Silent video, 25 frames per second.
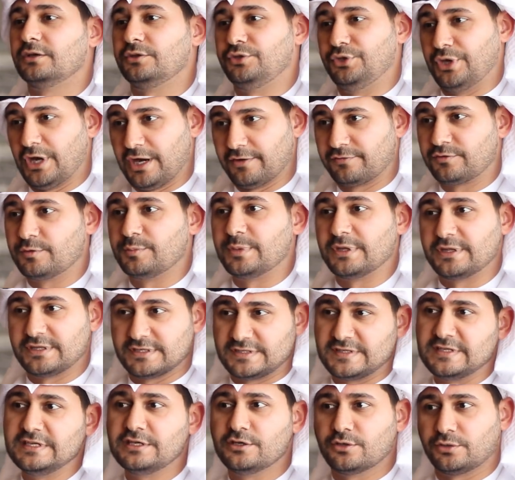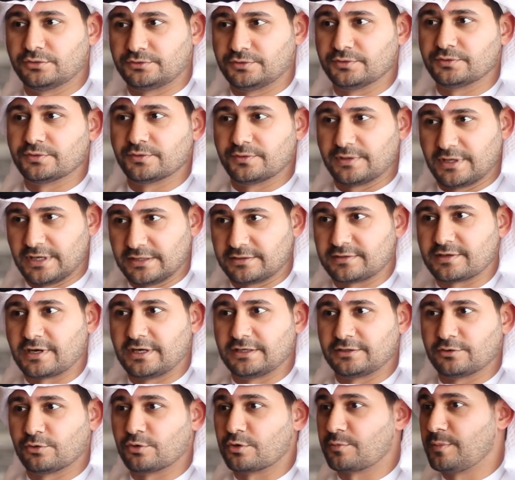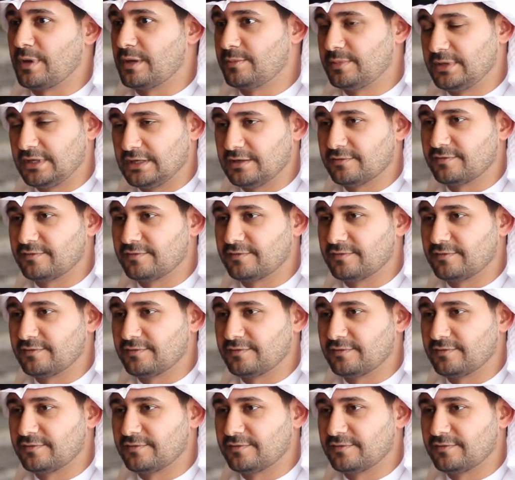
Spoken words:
You have to be the CEO to do that, right? Or maybe